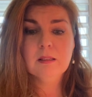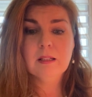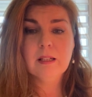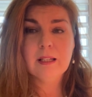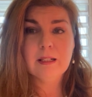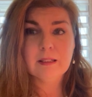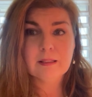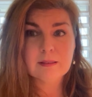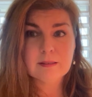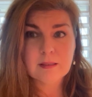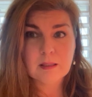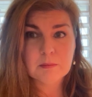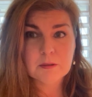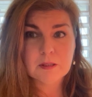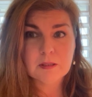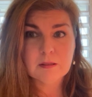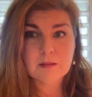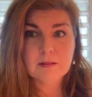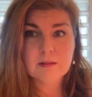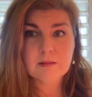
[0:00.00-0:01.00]
and
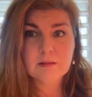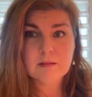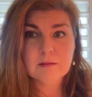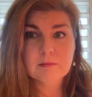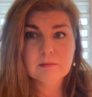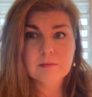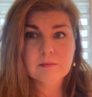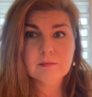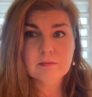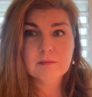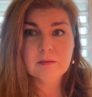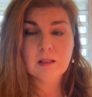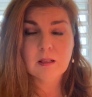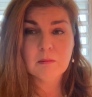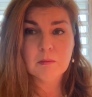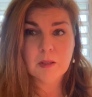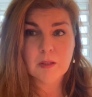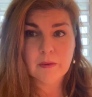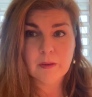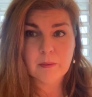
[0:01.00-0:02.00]
acceptance
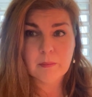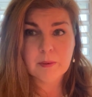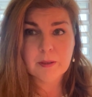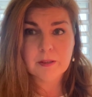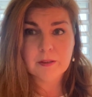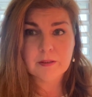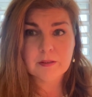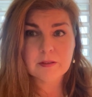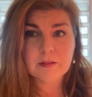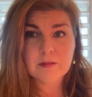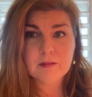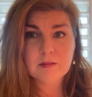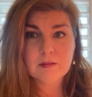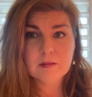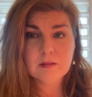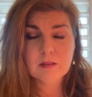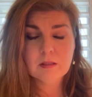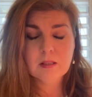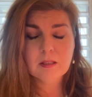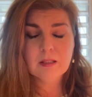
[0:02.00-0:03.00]
among their peers.
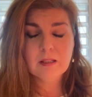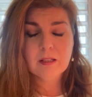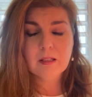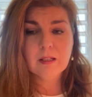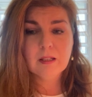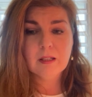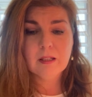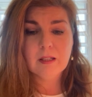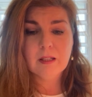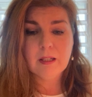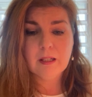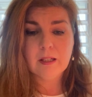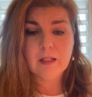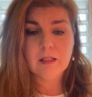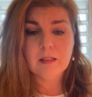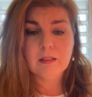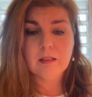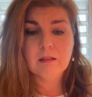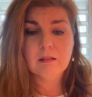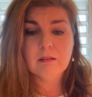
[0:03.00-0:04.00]

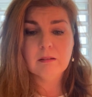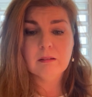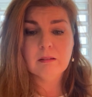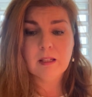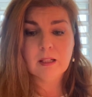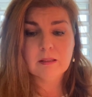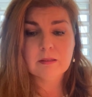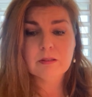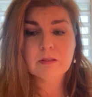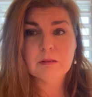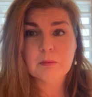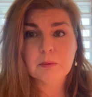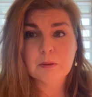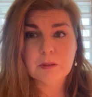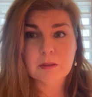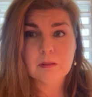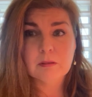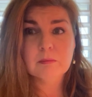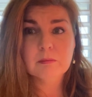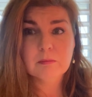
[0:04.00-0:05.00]
And that's
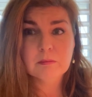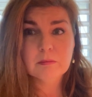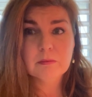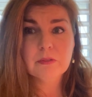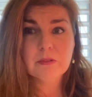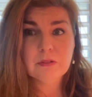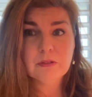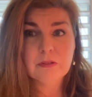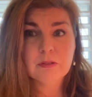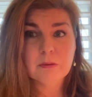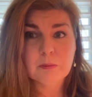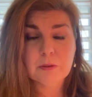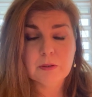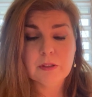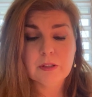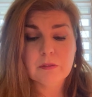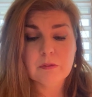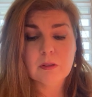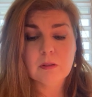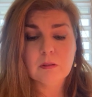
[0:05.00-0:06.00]
super, super
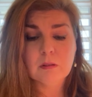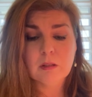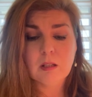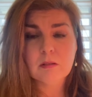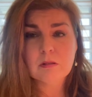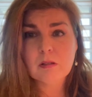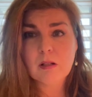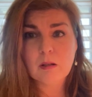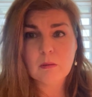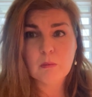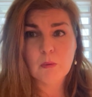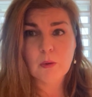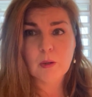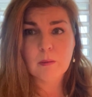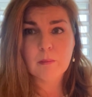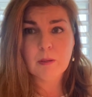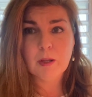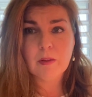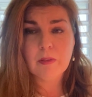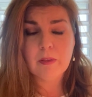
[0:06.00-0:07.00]
difficult. I'll talk more
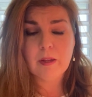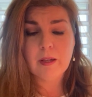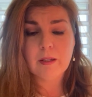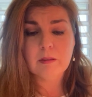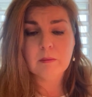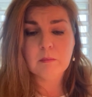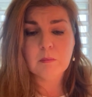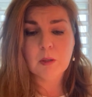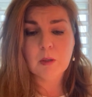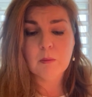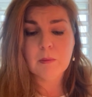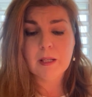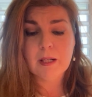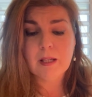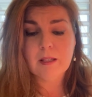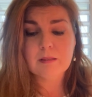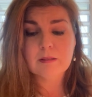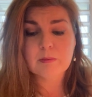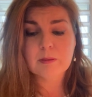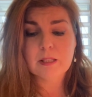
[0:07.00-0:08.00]
about that in a moment
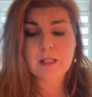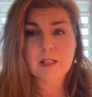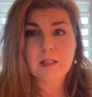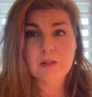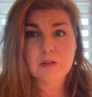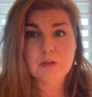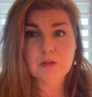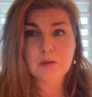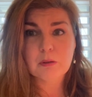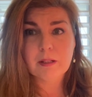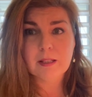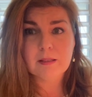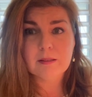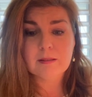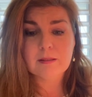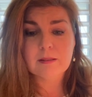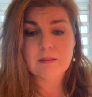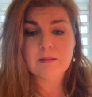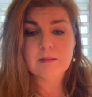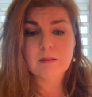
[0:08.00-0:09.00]
as we get into
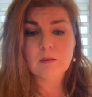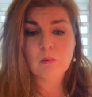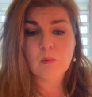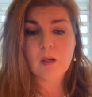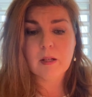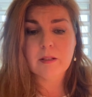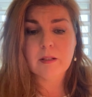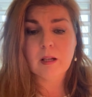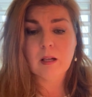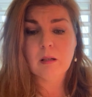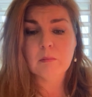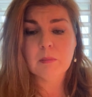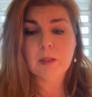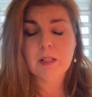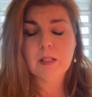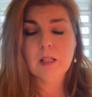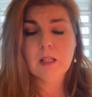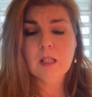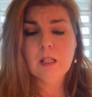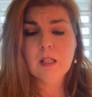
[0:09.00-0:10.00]
transits and whatnot.
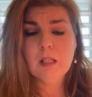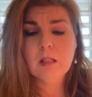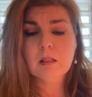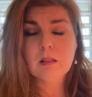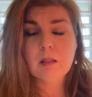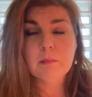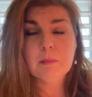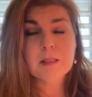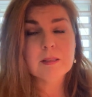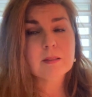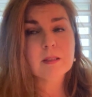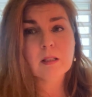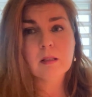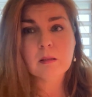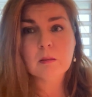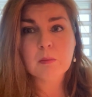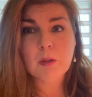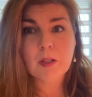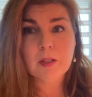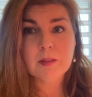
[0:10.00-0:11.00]
But let me say on
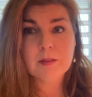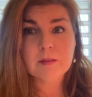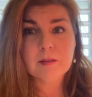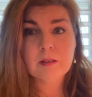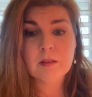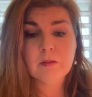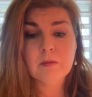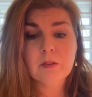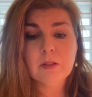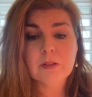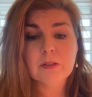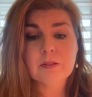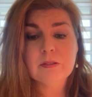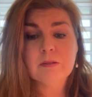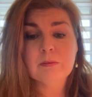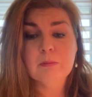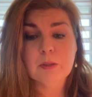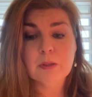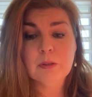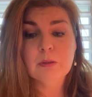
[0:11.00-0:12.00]
the positive,
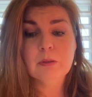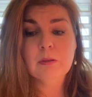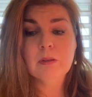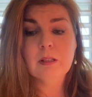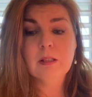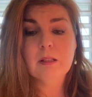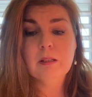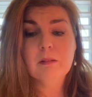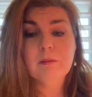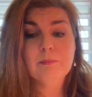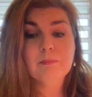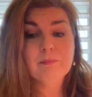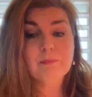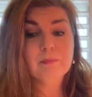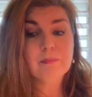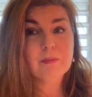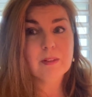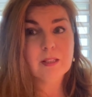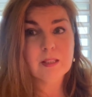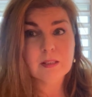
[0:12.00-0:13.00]
this moon
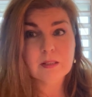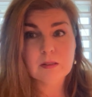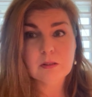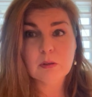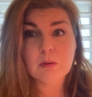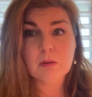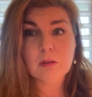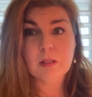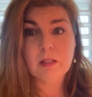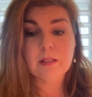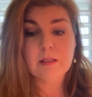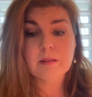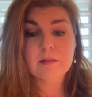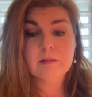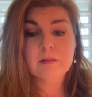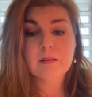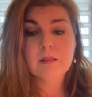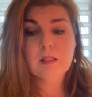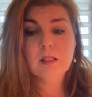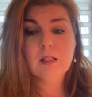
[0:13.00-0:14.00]
in
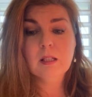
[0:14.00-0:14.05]
Taurus